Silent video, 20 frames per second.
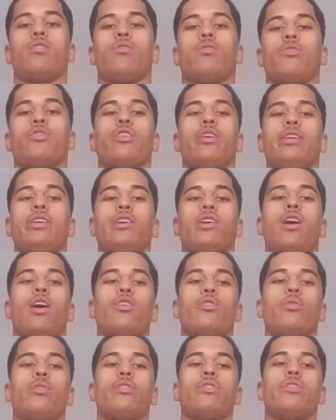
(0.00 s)
certainly you
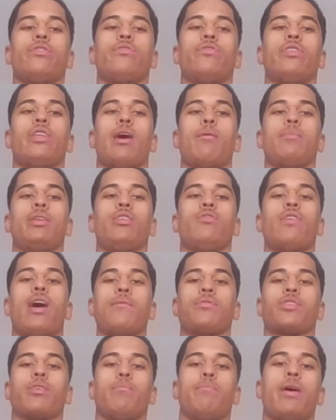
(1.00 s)
can't do it for that many
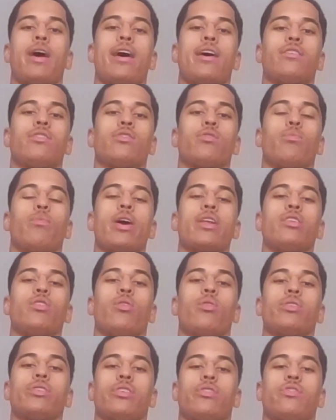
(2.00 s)
reps compared to when
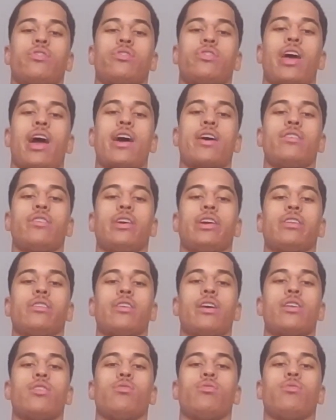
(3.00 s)
you're just standing,
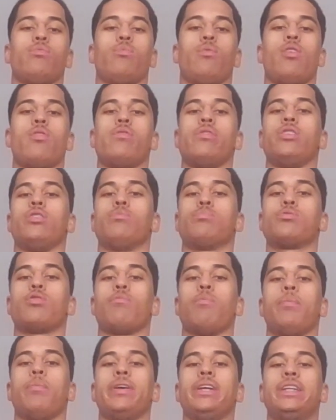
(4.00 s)
then, you're
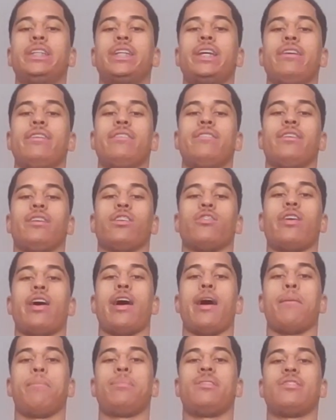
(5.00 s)
probably cheating the
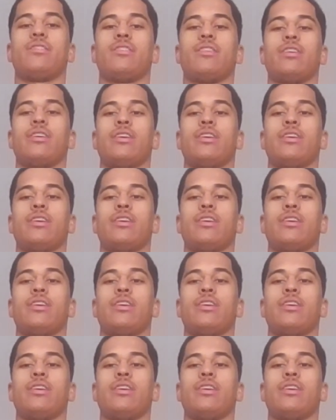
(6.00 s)
reps.